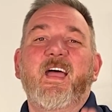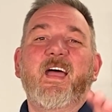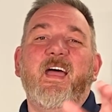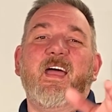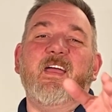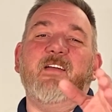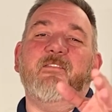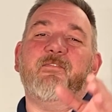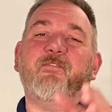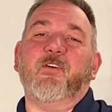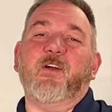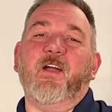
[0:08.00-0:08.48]

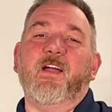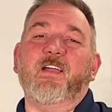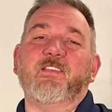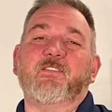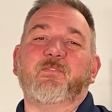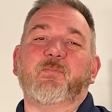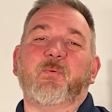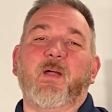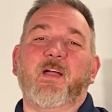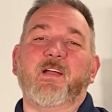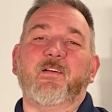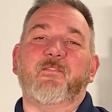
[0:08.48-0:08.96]
Hey
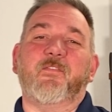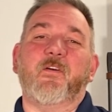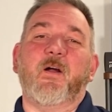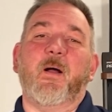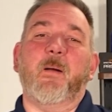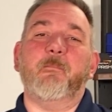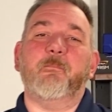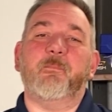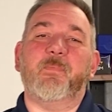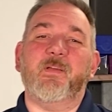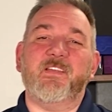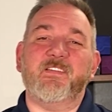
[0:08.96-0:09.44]
friends, Rick
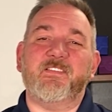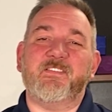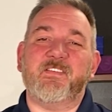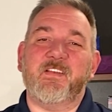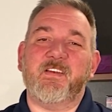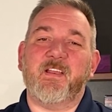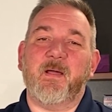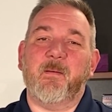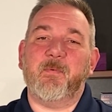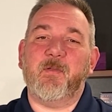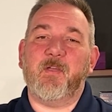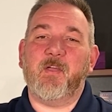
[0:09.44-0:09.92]
from
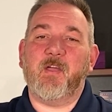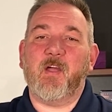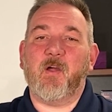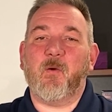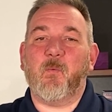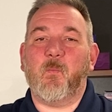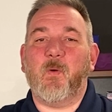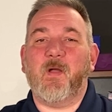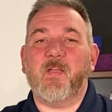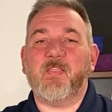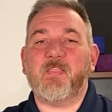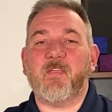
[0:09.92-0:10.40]
BCW
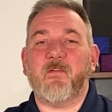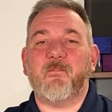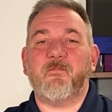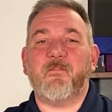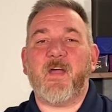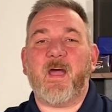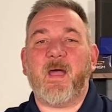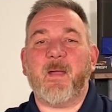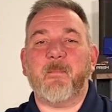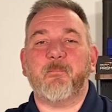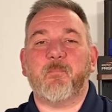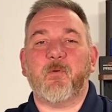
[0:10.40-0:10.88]
here with the
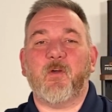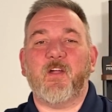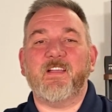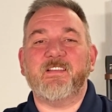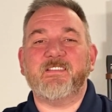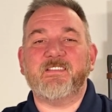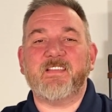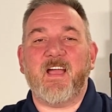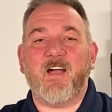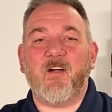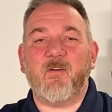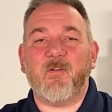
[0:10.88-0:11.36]
FAB
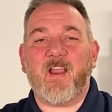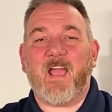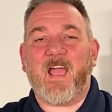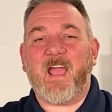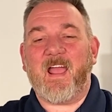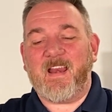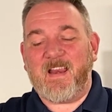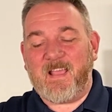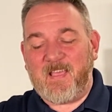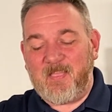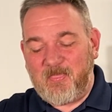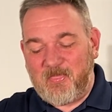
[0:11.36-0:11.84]
Breakdown,
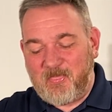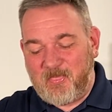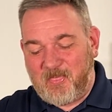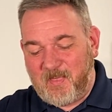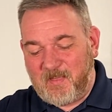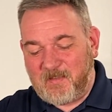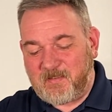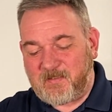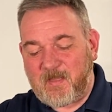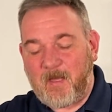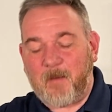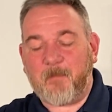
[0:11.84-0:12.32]
and in
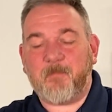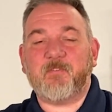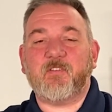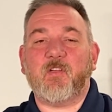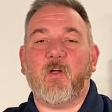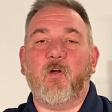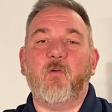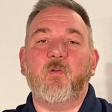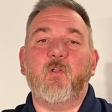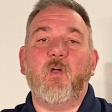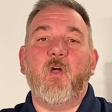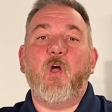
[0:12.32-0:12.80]
this
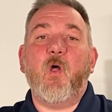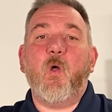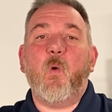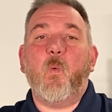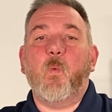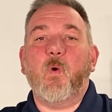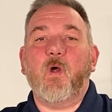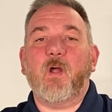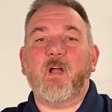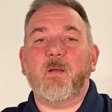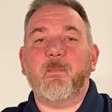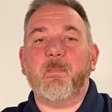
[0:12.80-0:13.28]
episode,
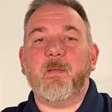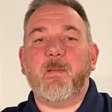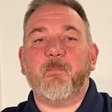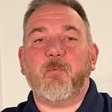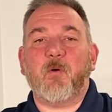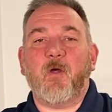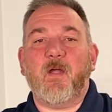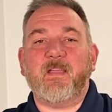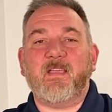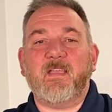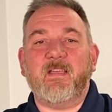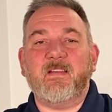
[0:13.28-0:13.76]
we're going to be
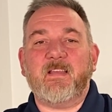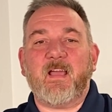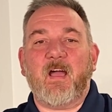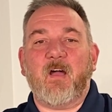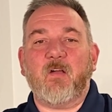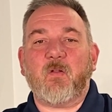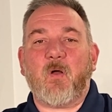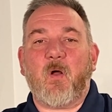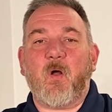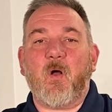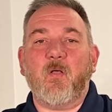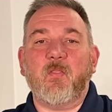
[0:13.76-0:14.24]
breaking
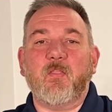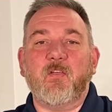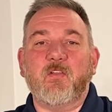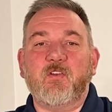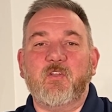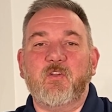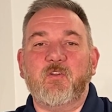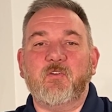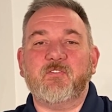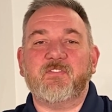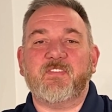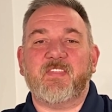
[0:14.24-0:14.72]
down all the
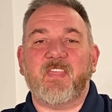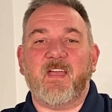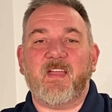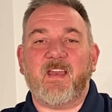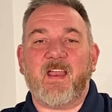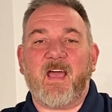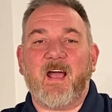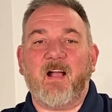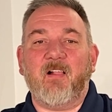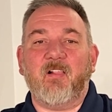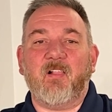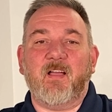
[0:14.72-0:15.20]
news
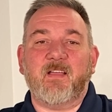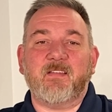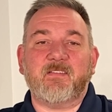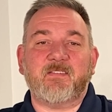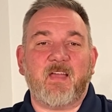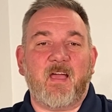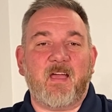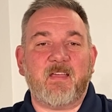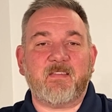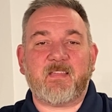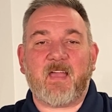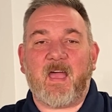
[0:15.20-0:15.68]
that
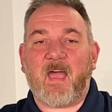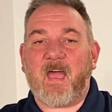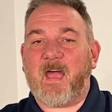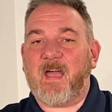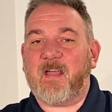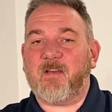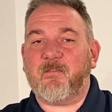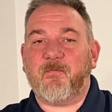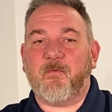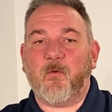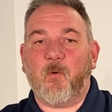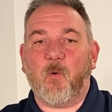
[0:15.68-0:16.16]
LSS
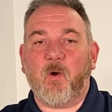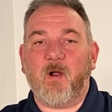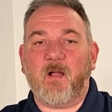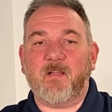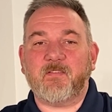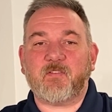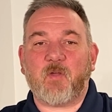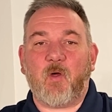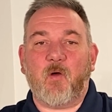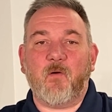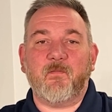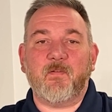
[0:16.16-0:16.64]
had for
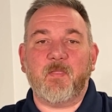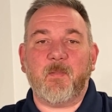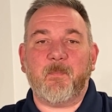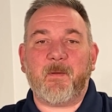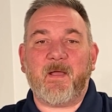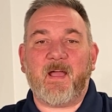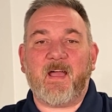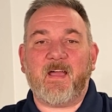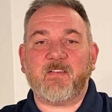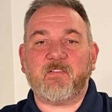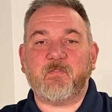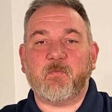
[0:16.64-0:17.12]
us over the
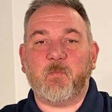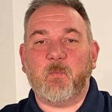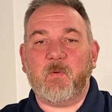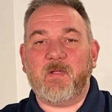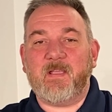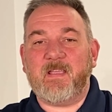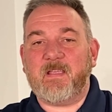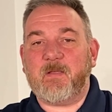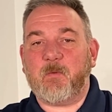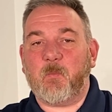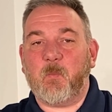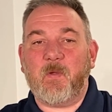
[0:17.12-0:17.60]
past
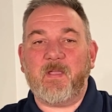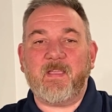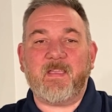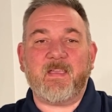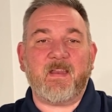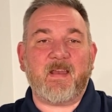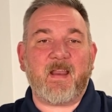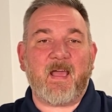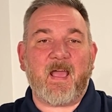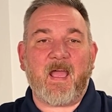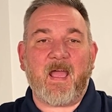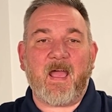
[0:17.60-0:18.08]
week
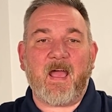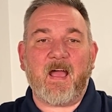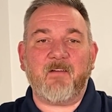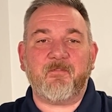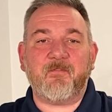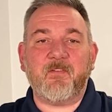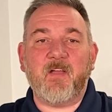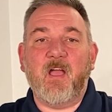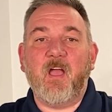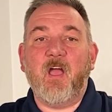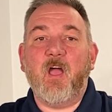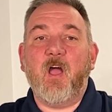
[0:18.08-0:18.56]
and a half.